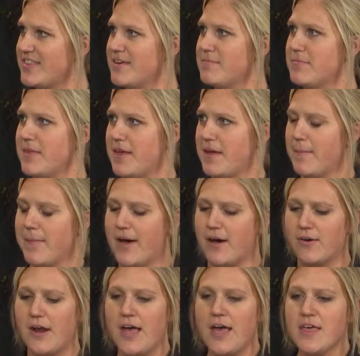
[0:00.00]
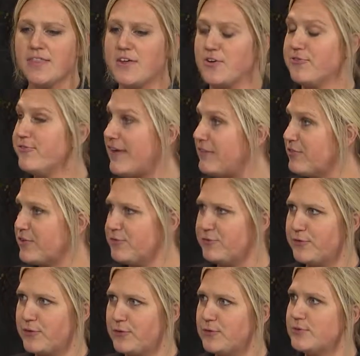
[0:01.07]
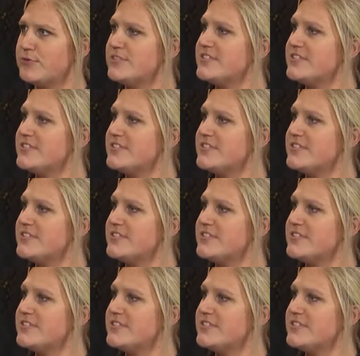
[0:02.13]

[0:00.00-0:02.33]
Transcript: them think about their favorite foods,